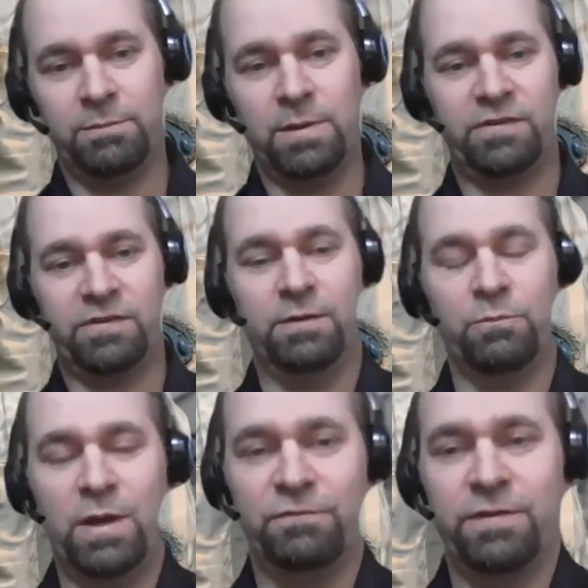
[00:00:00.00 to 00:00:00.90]
basically
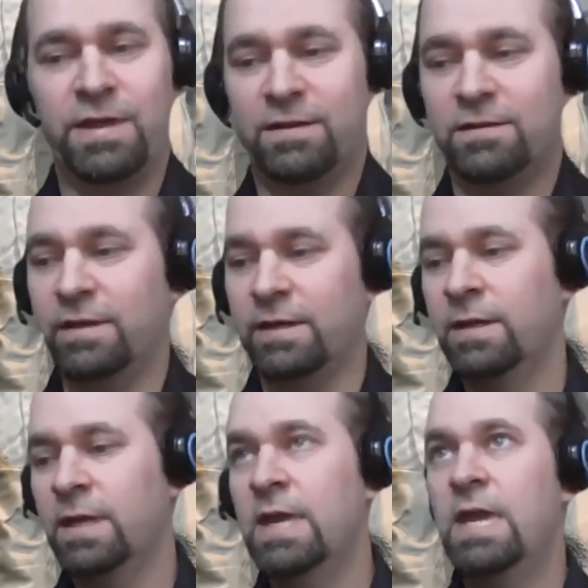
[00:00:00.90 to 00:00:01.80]
wait for that click.
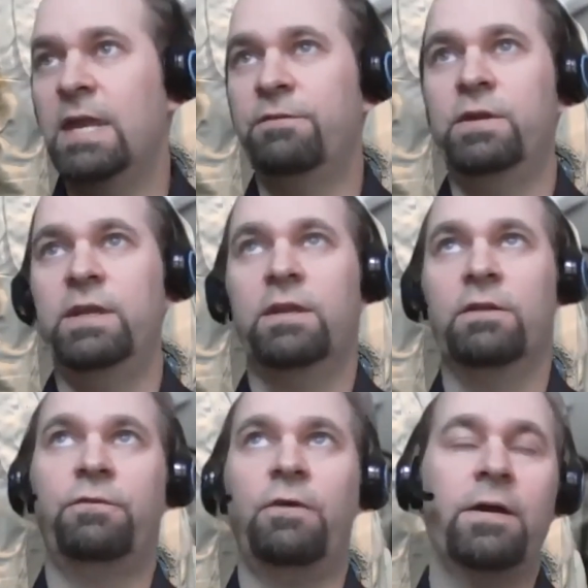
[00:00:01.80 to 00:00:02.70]
And if you needed
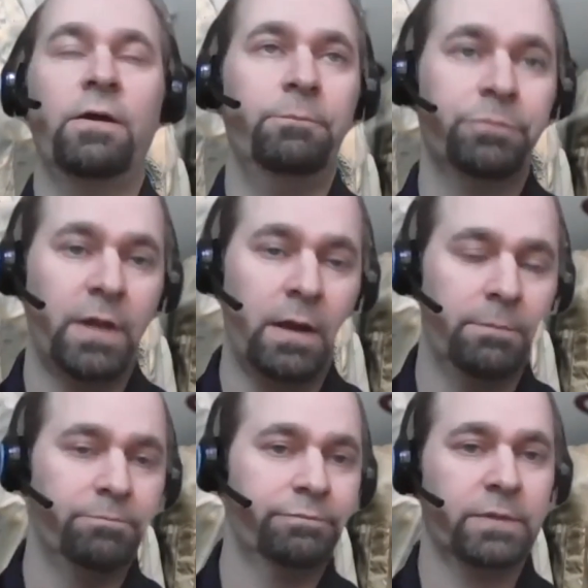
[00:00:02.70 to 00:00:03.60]
a file,
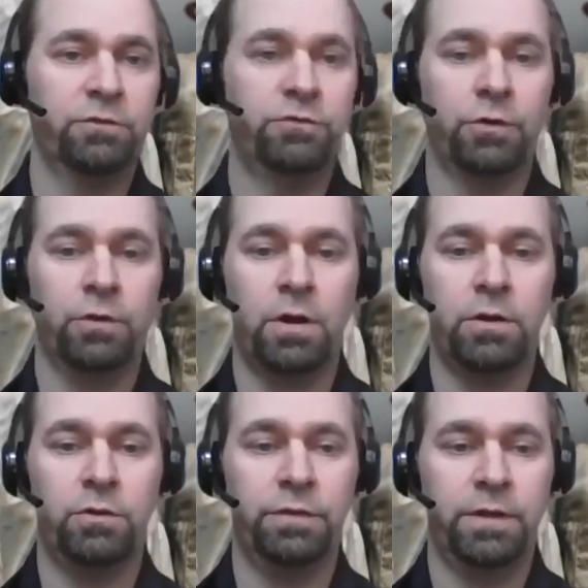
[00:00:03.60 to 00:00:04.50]
journal
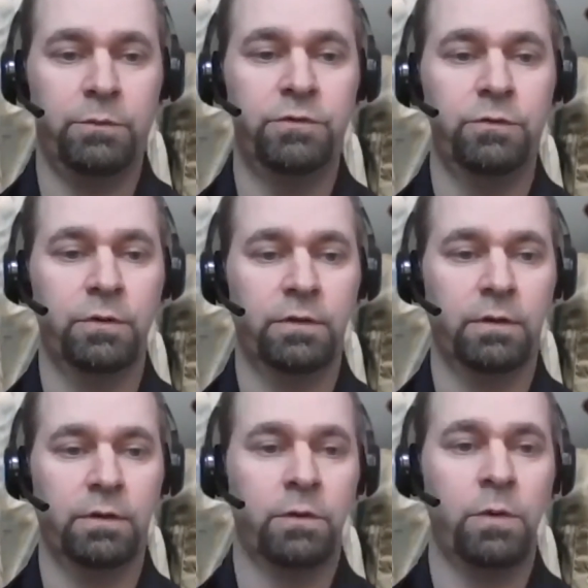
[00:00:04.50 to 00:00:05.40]
article, then you would do a
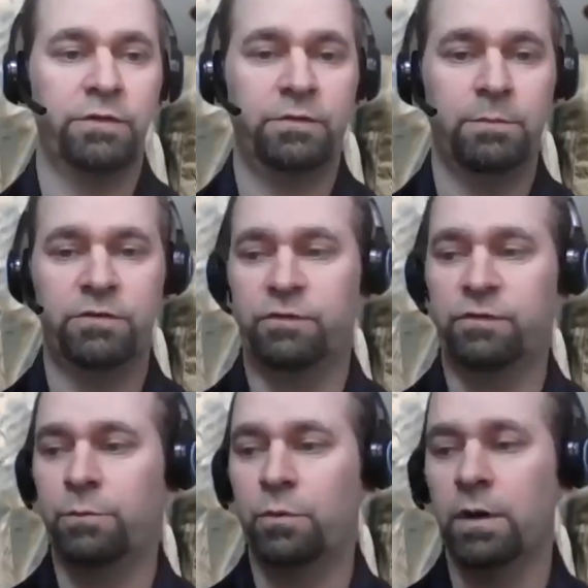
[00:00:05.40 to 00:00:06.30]
request to mission
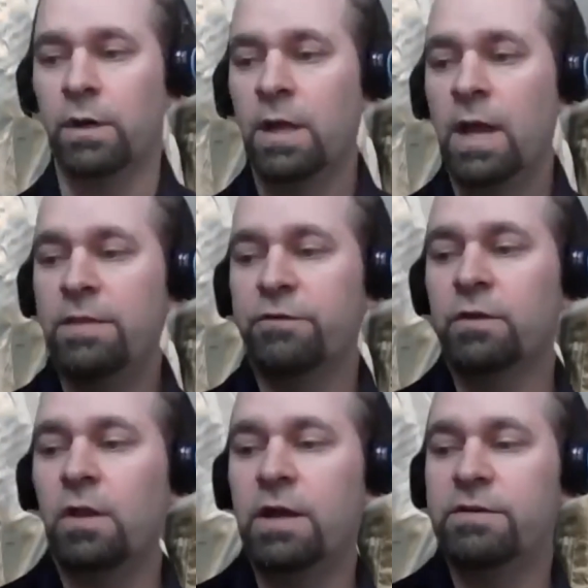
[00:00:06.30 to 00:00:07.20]
support. And there's a
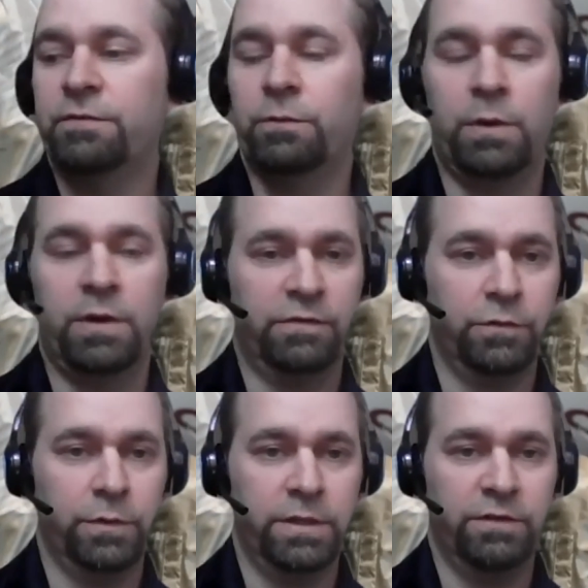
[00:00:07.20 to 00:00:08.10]
lot of different ways of
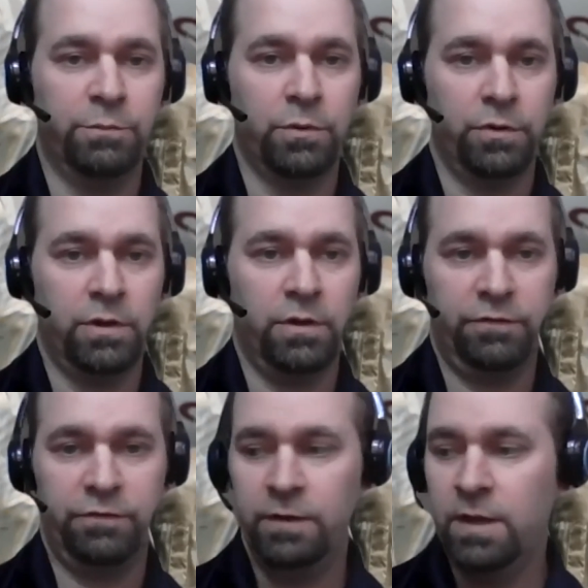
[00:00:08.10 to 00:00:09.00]
doing these
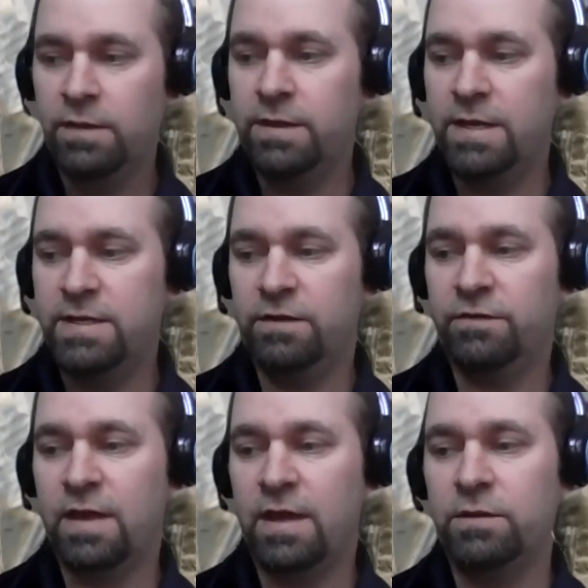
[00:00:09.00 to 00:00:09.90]
protocols. The idea
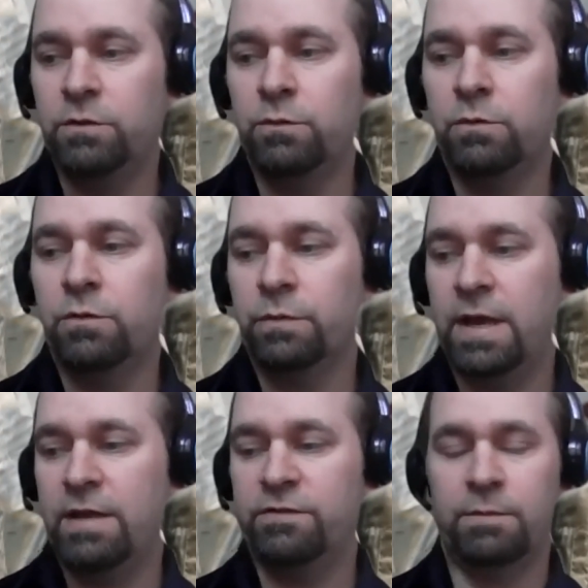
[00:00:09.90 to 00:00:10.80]
is that you
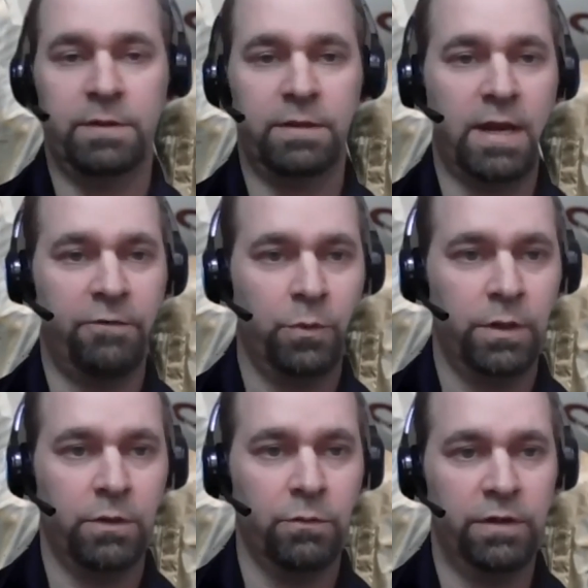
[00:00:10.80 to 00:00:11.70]
create something that everyone
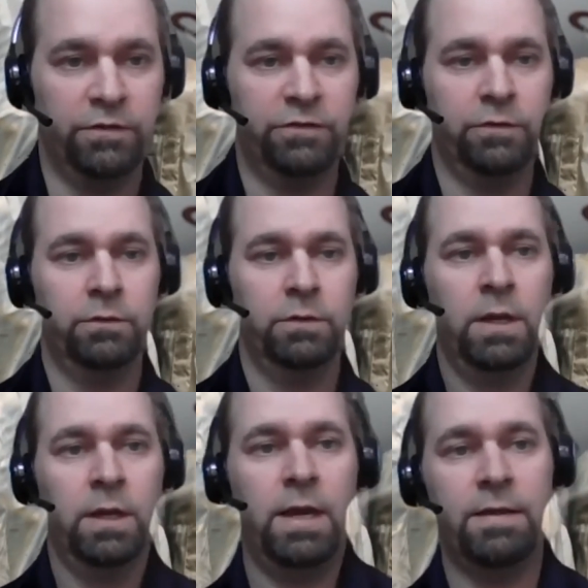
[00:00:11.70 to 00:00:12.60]
agrees to,
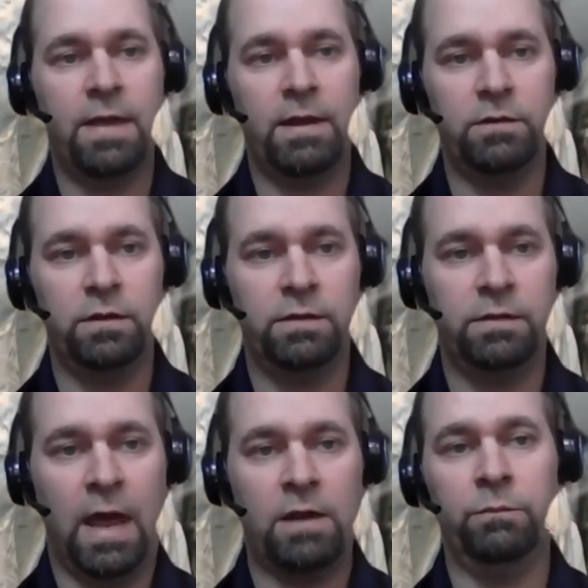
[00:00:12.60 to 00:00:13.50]
and
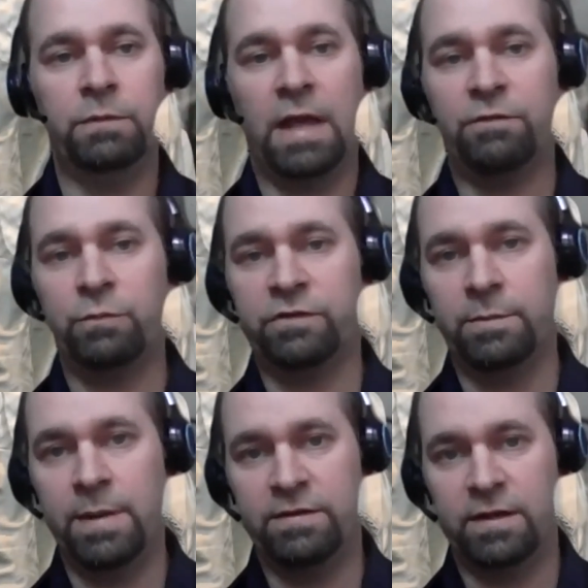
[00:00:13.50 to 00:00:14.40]
that's what's going
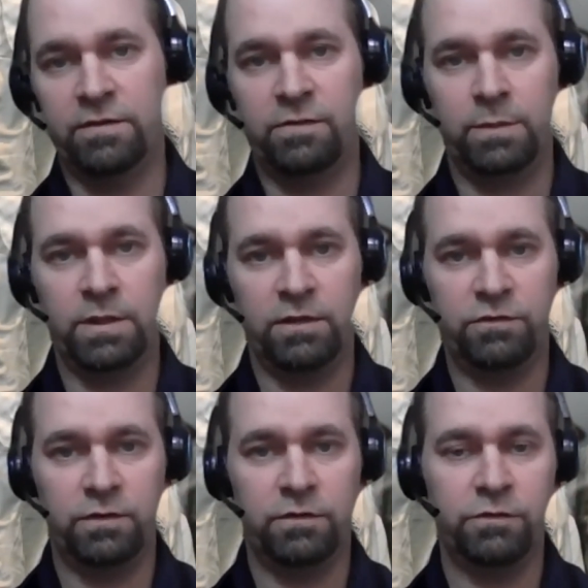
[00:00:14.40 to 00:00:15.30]
to maintain the
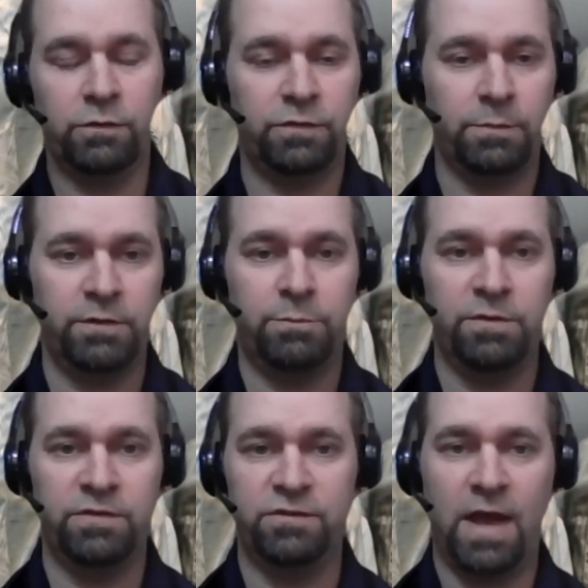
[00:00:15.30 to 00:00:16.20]
simulation. So if somebody's
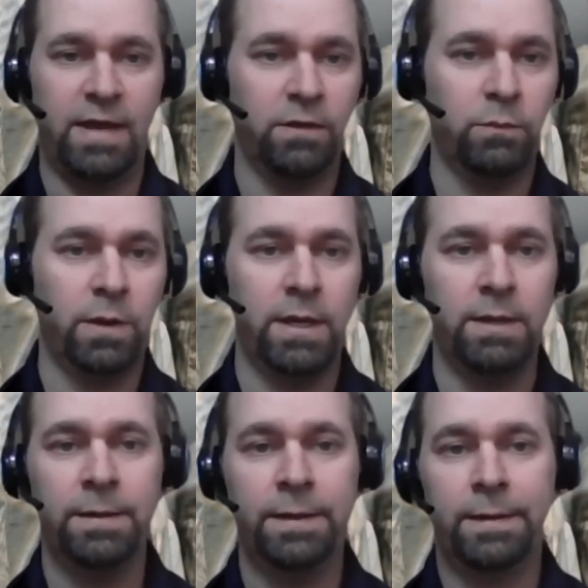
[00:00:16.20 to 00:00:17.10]
busy chatting away,
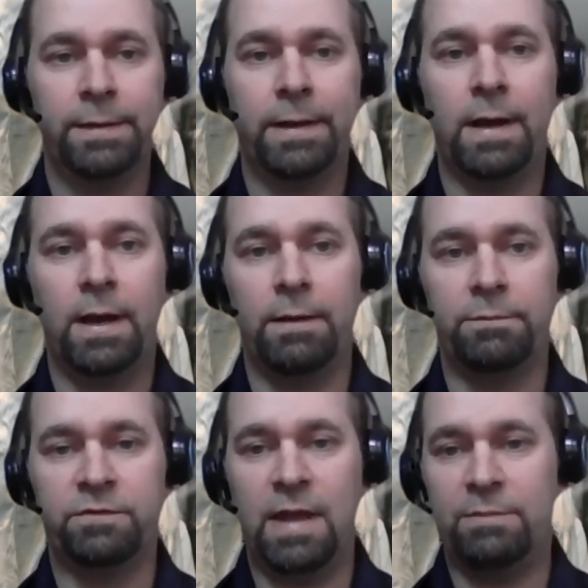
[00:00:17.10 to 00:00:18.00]

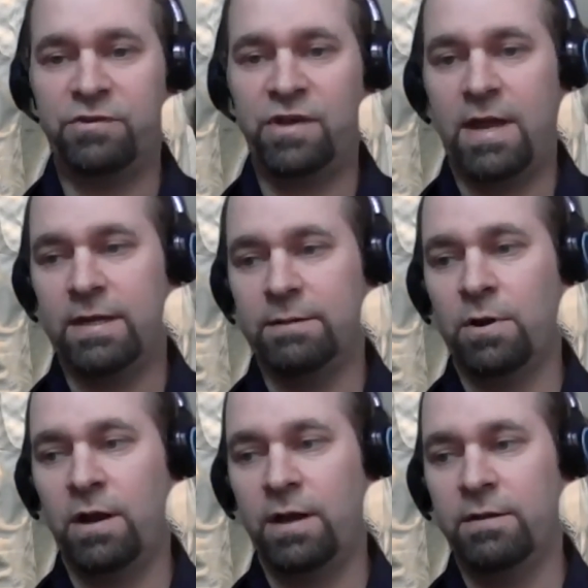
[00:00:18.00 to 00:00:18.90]
Snapchatting
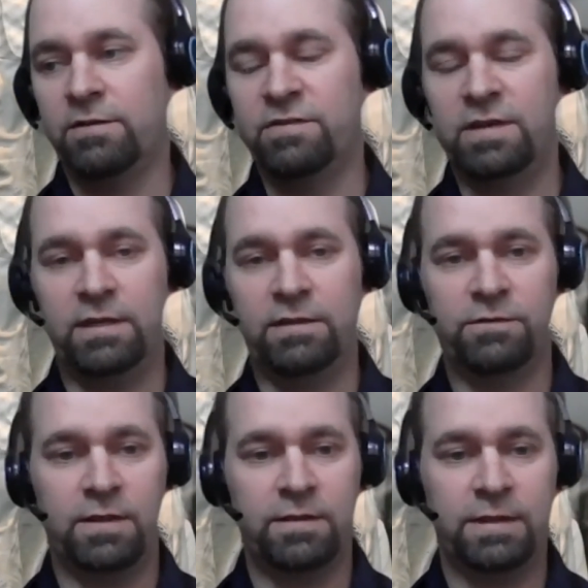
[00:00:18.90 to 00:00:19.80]
behind the scenes,
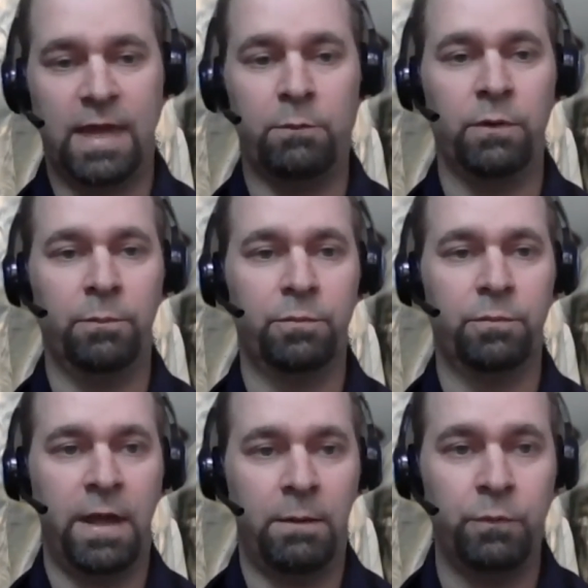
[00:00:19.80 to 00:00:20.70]
then that
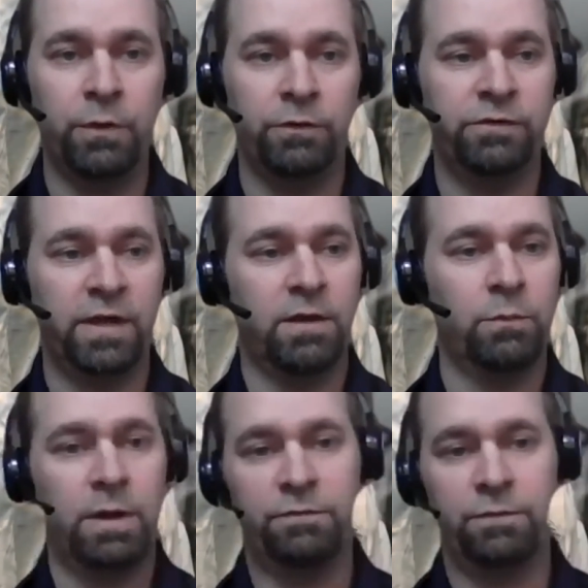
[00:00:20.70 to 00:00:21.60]
will take
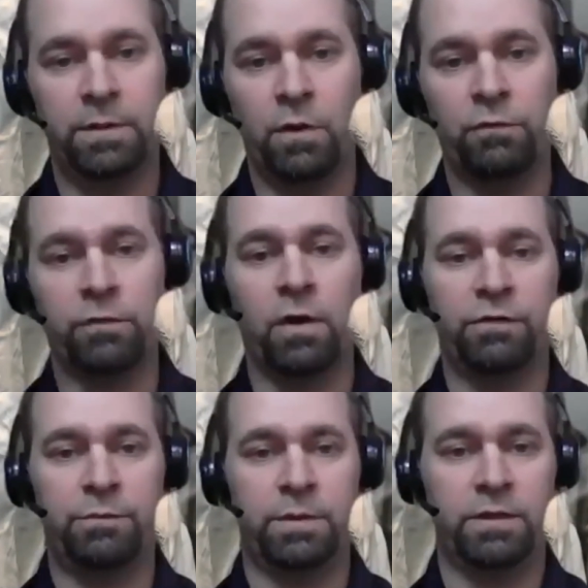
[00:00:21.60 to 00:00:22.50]
away from the overall
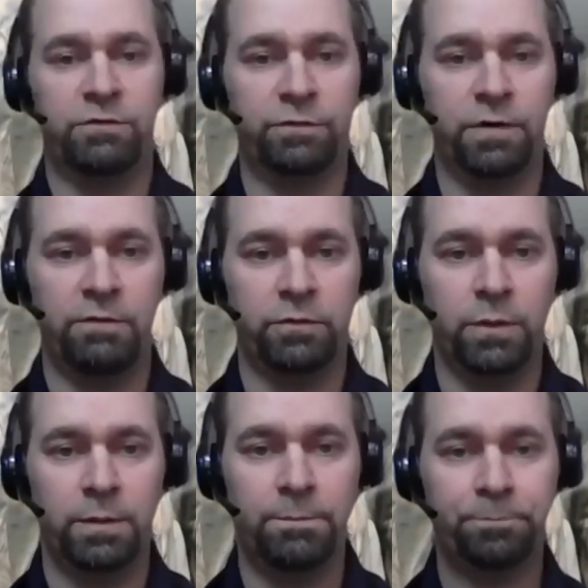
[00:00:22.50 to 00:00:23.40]
simulation for
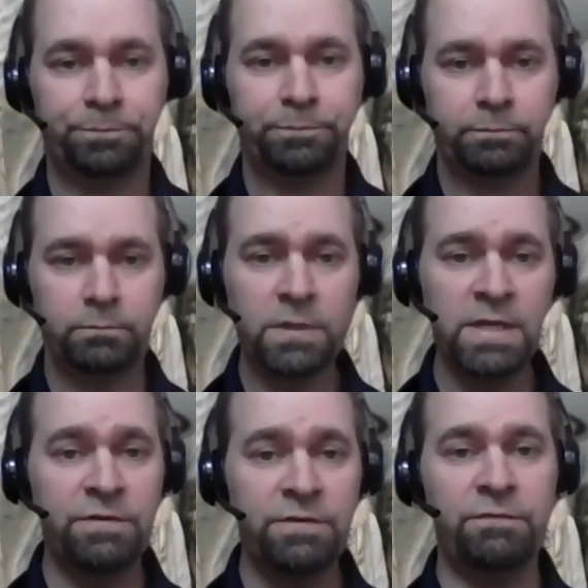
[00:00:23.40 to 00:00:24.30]
everyone,
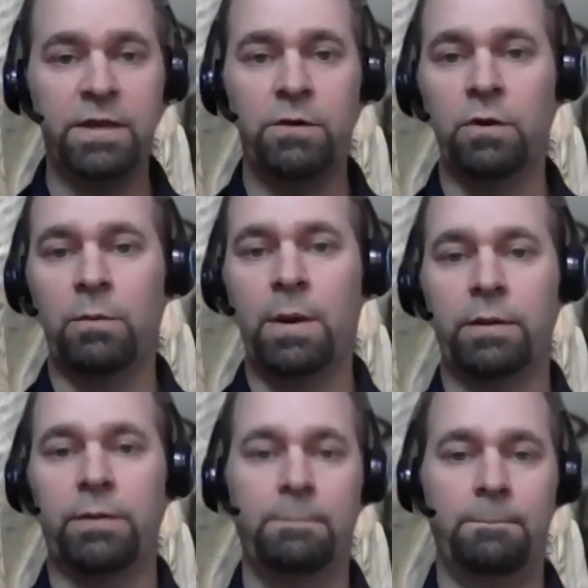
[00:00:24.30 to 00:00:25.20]
even if they don't know about it.